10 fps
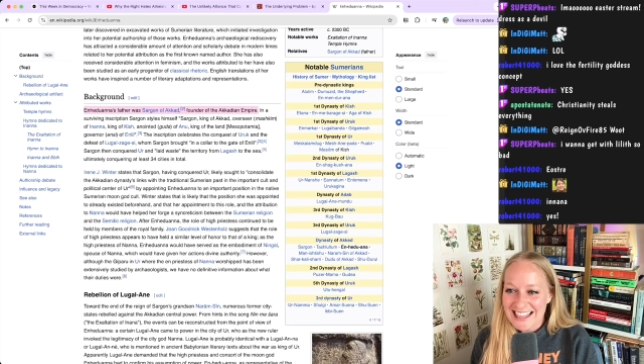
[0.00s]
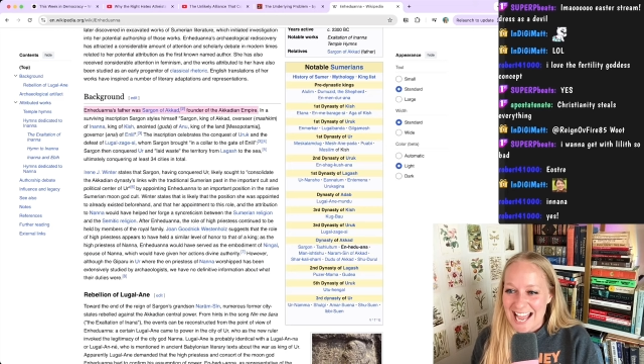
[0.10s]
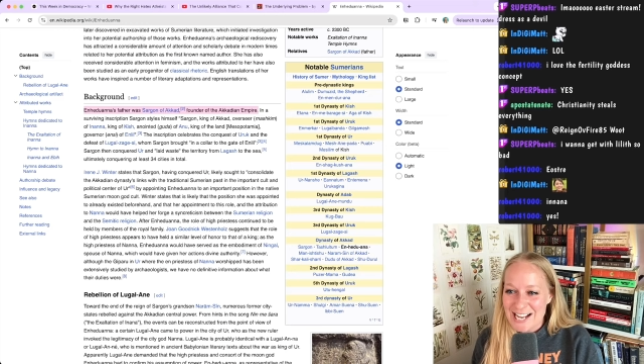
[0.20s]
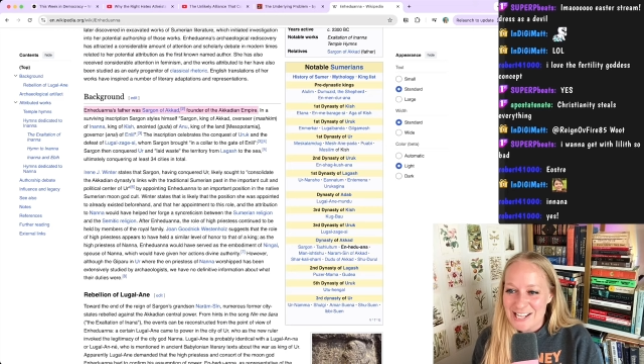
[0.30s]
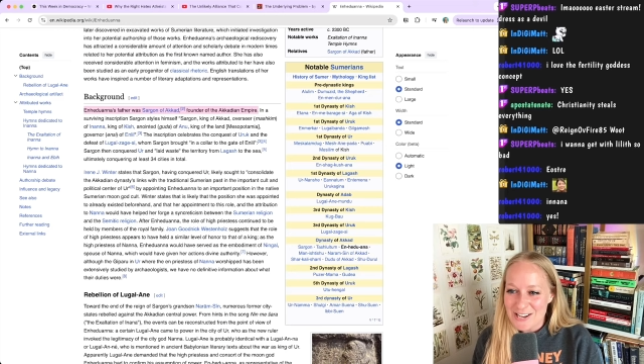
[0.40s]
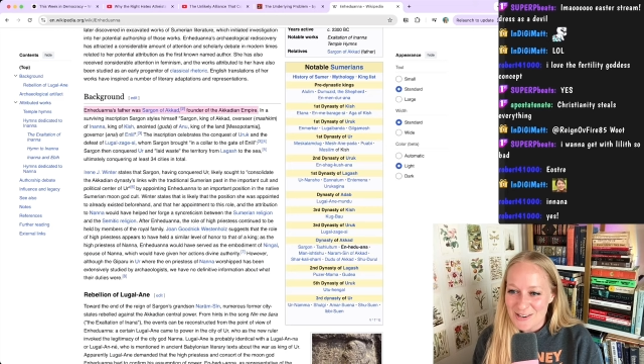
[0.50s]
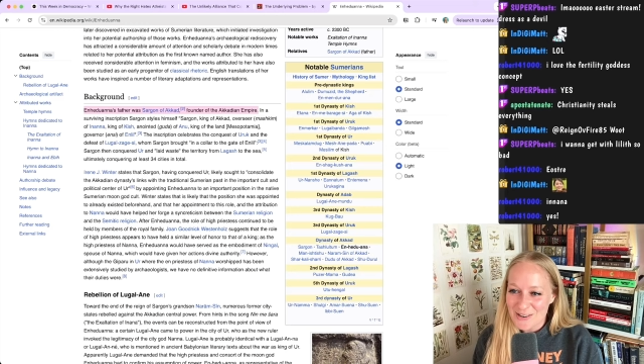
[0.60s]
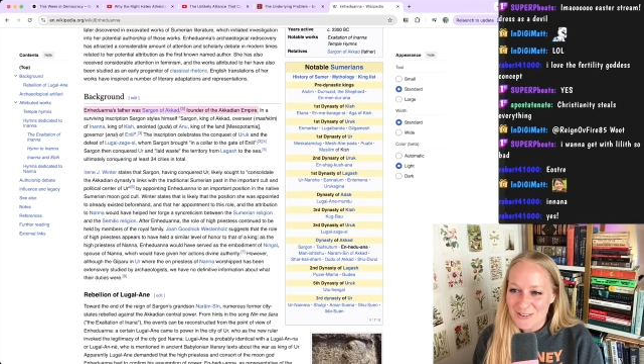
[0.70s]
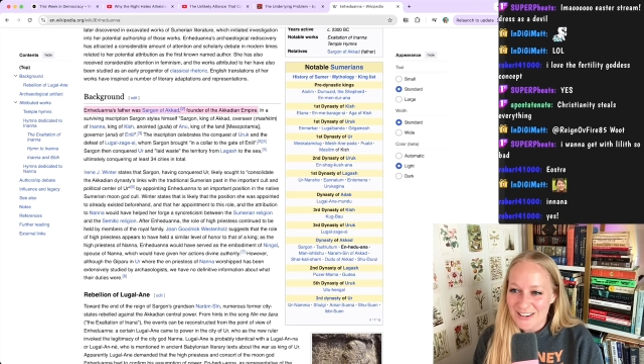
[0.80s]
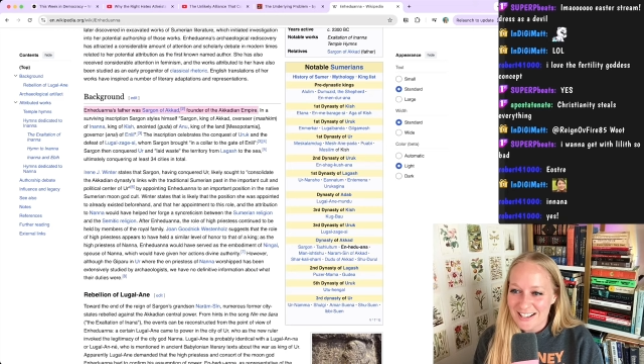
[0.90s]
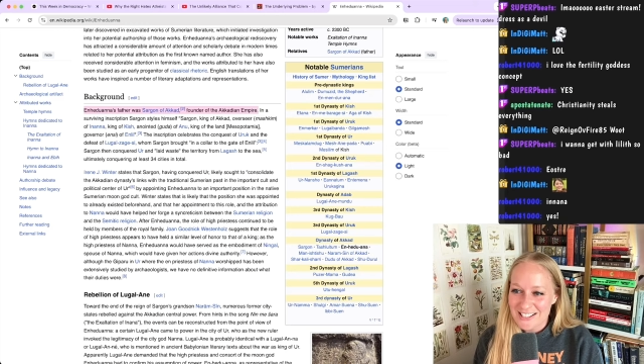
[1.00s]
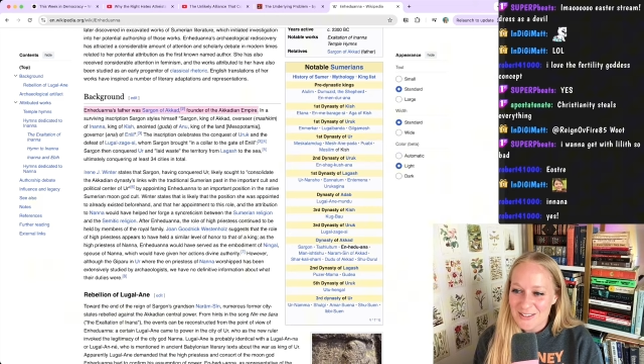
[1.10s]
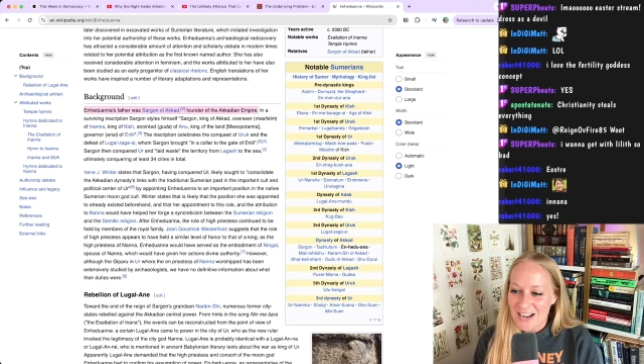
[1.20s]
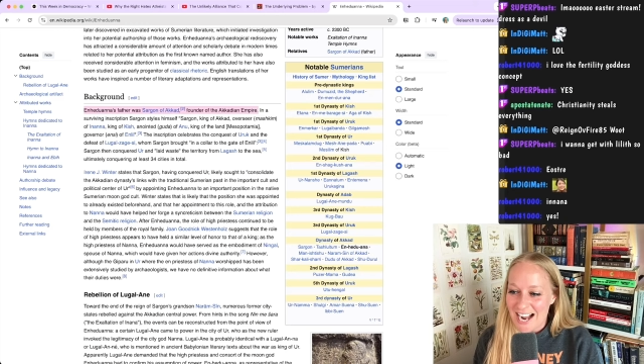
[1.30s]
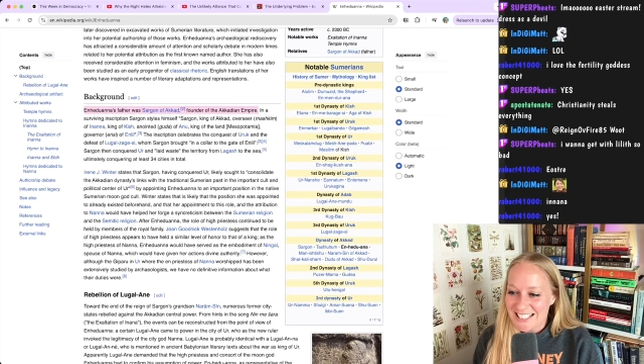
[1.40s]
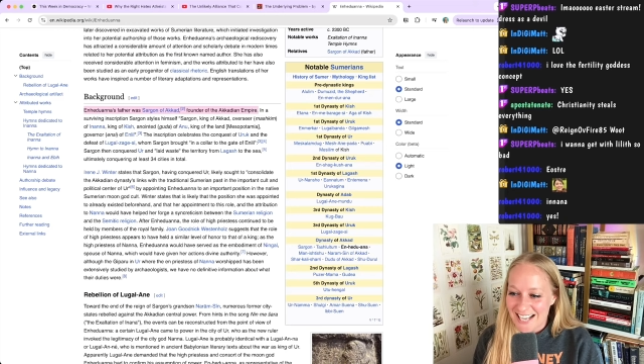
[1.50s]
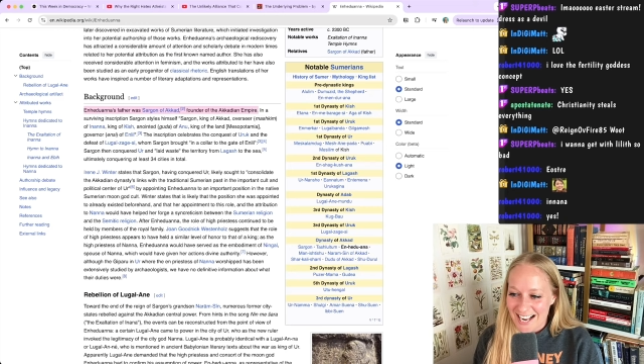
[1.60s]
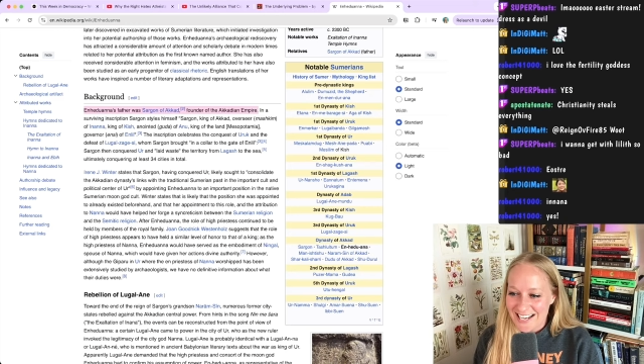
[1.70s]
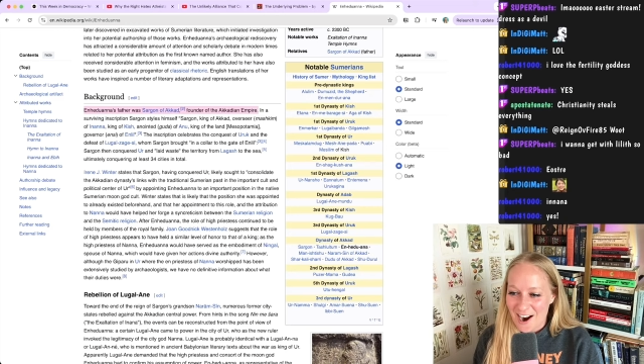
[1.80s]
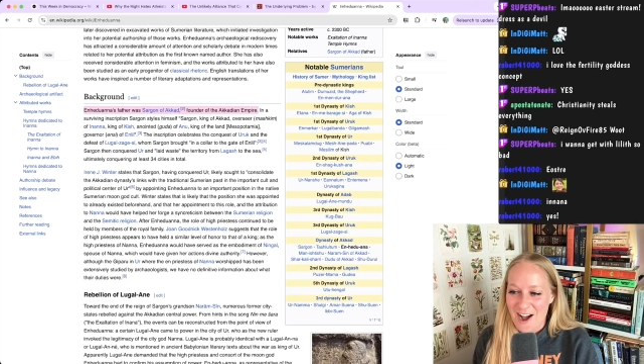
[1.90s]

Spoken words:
Thank you. You guys, I now